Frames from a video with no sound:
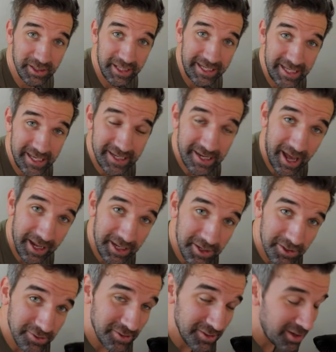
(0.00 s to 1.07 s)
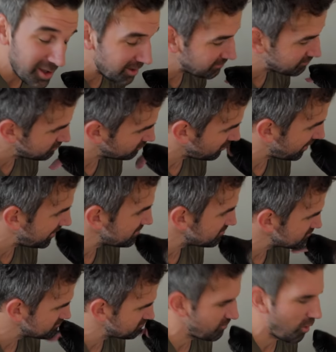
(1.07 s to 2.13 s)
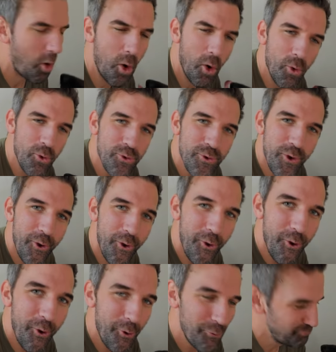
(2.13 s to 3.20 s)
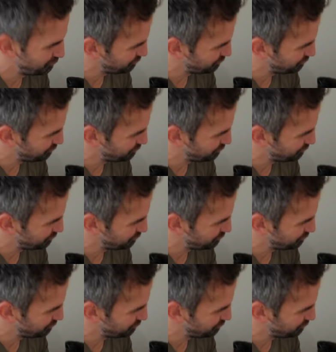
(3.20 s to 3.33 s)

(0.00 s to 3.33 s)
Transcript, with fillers: Lydia and I here today, right? Oh yeah.